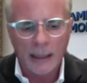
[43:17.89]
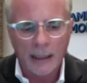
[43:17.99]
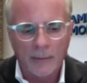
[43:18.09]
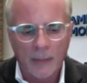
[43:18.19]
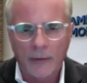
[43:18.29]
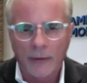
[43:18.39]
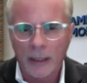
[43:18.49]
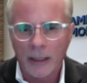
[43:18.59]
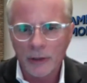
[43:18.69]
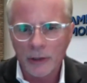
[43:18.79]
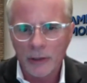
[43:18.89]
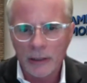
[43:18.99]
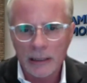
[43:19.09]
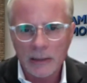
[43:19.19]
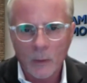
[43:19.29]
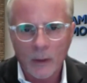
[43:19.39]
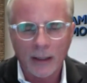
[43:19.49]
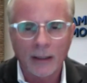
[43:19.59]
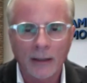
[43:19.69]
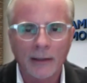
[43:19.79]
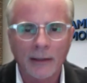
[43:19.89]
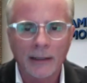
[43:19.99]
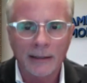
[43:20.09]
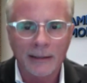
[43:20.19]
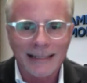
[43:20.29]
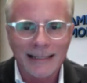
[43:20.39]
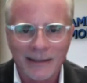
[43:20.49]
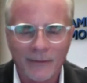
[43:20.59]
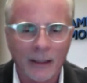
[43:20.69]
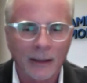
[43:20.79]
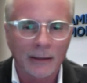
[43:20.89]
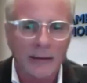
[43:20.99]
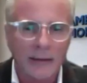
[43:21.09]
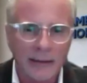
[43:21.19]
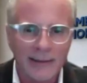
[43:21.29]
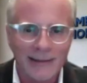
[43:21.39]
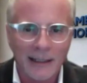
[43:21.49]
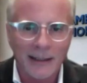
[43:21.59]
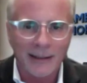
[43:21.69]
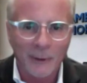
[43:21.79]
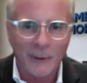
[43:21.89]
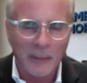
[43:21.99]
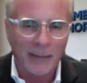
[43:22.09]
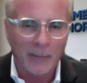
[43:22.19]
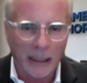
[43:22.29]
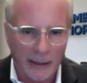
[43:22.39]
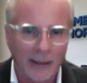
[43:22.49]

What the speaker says: Are there countries where there's difficulties remitting money?